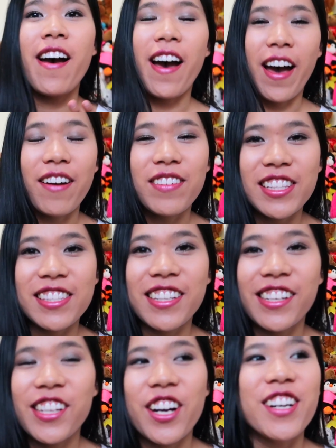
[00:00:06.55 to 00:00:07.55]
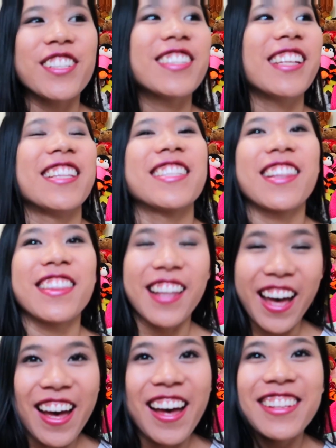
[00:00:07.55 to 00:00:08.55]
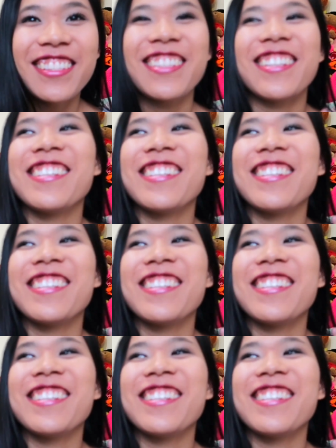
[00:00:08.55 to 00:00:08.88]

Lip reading: Haven't seen y'all since last